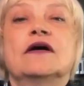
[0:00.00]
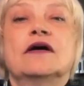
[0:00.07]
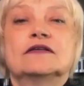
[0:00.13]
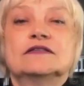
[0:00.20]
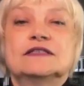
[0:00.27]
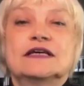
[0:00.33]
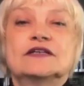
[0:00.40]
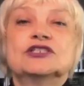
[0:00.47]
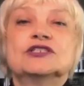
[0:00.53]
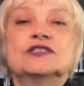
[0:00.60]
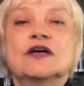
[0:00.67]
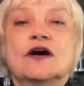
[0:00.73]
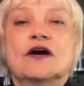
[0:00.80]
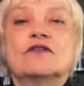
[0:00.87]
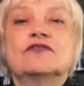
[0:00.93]
session
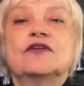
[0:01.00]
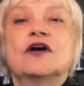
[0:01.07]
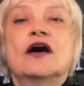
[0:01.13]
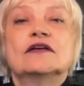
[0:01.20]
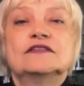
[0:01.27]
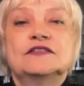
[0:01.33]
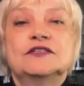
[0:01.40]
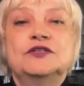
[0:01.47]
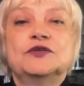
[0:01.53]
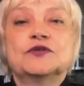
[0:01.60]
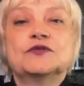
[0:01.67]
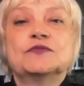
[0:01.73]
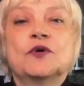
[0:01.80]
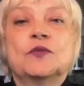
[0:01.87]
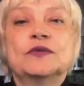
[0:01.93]
of A
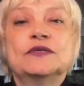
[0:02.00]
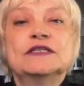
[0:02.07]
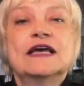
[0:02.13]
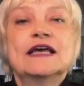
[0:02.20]
Senior's Moment.